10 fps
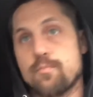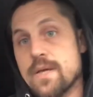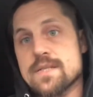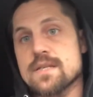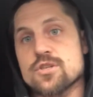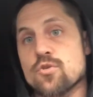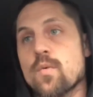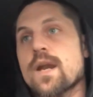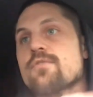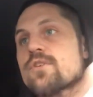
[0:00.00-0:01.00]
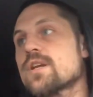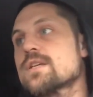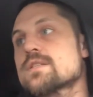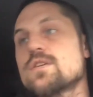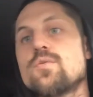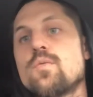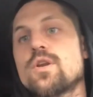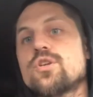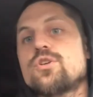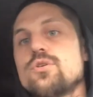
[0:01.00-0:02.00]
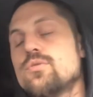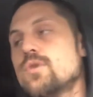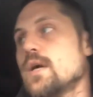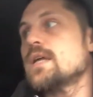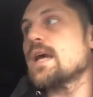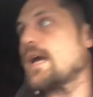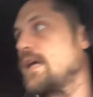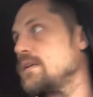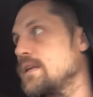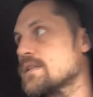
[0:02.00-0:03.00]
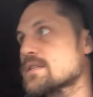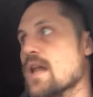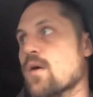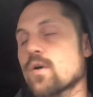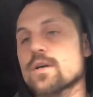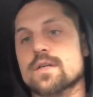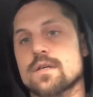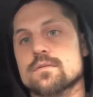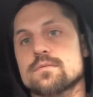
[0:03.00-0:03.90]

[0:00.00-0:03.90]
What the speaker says: business or whatever it is that you want to do and it's not working,